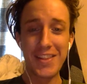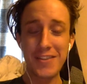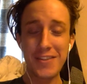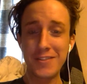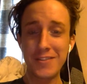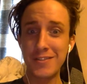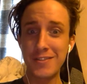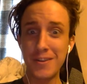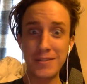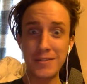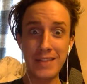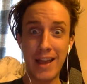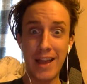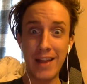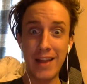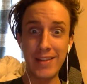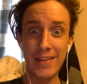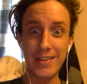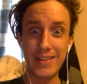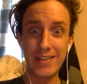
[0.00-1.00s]
they're so
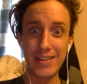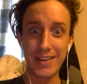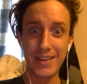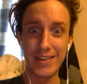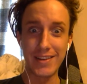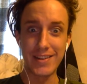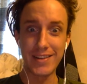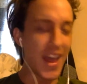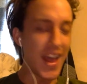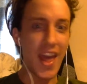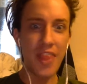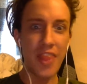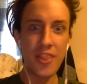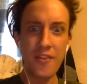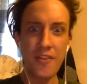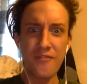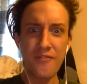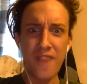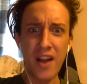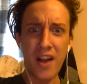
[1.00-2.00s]
talented and
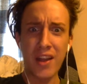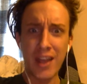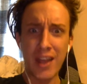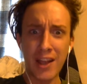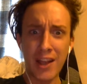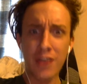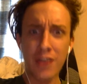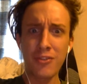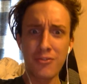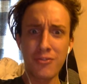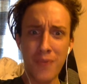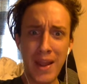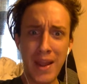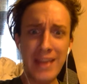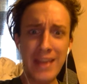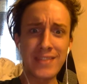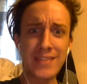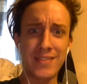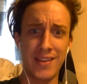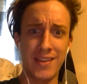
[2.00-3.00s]
they're fucking
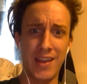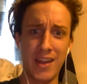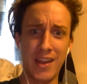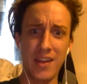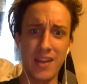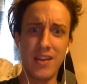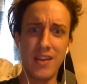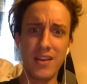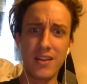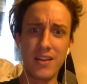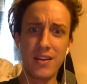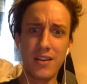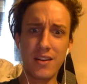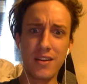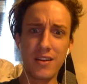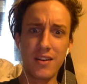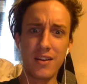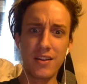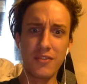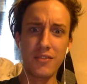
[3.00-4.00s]
crazy,
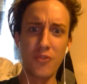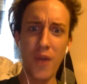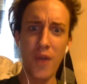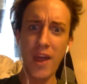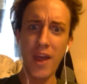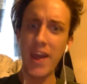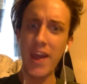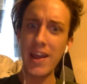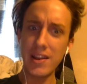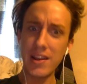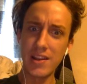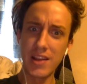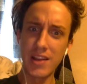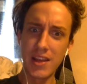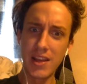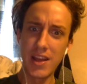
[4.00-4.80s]
right?